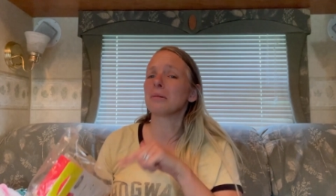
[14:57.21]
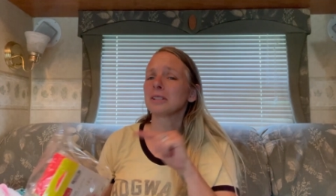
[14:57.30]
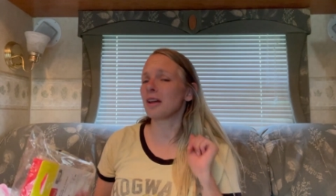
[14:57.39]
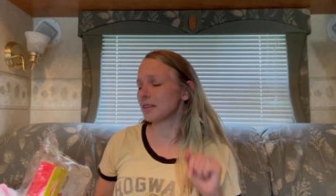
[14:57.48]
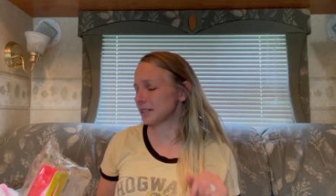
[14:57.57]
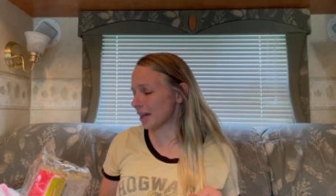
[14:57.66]
was
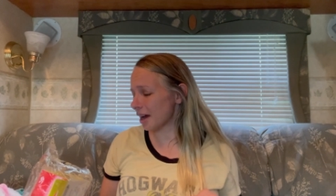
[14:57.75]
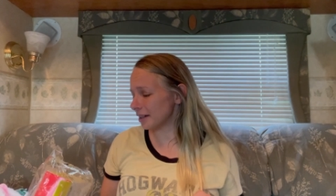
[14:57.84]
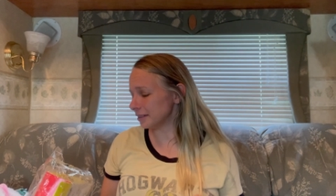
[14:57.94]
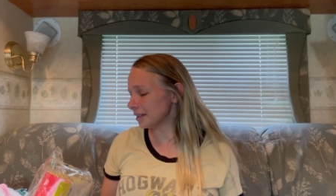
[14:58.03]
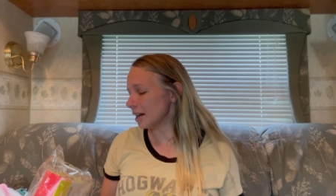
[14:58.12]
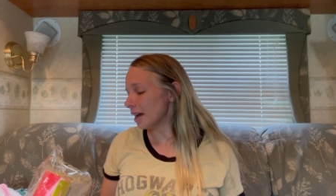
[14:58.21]
on the
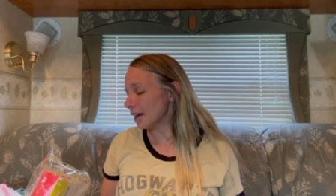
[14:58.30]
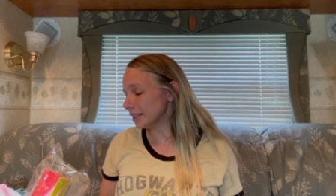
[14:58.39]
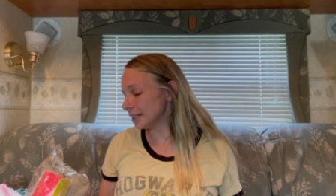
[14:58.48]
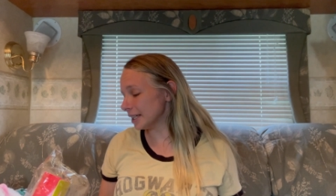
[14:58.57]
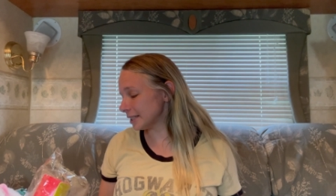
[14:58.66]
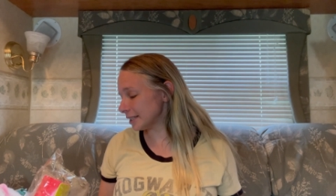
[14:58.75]
side.
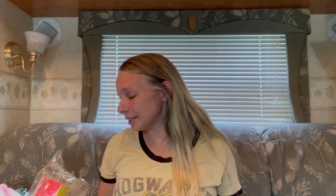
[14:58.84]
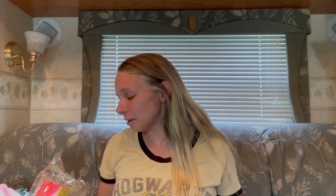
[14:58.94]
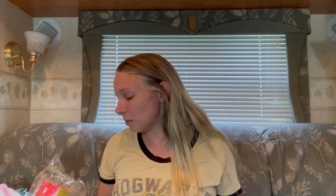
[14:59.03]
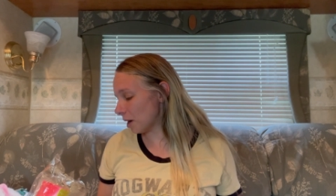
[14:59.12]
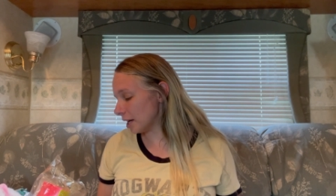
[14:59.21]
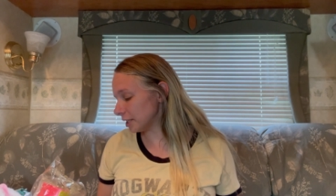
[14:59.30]
This
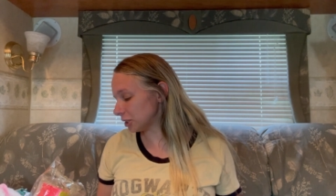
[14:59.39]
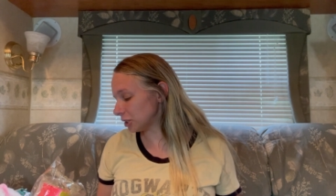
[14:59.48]
was